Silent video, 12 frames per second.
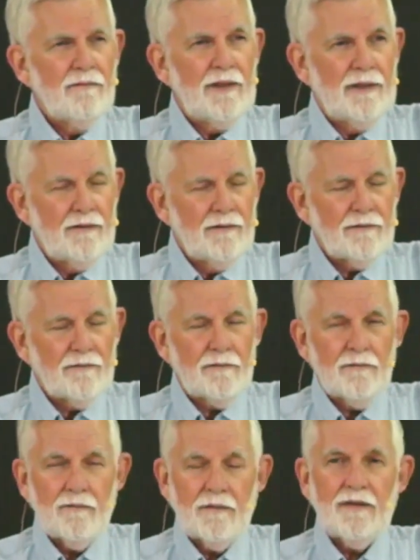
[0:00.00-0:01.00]
Well,
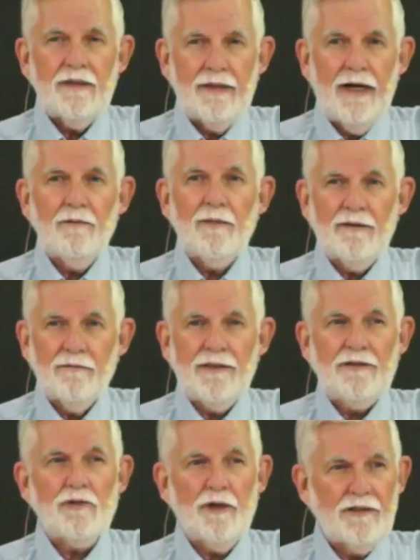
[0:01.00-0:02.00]
how
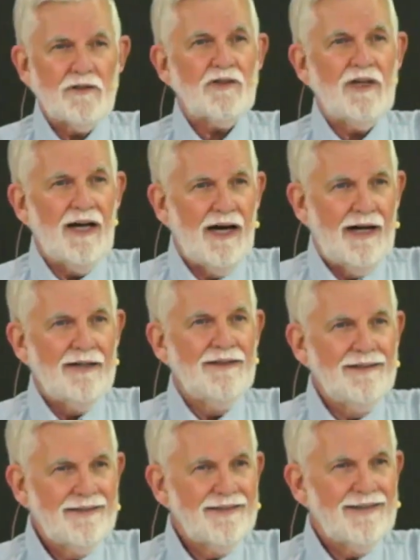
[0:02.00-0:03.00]
about we trust
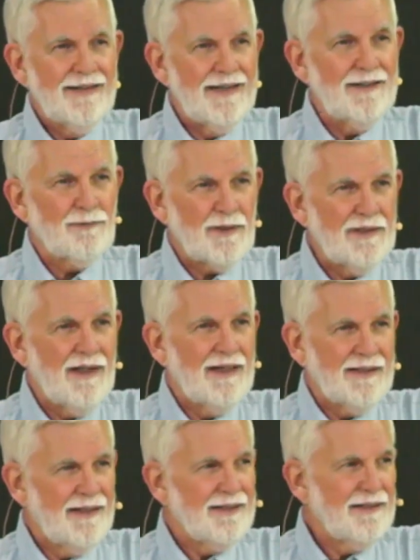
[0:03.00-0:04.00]
God and
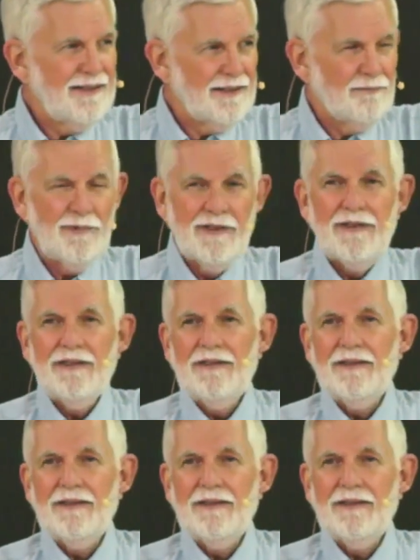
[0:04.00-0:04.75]
rely on Him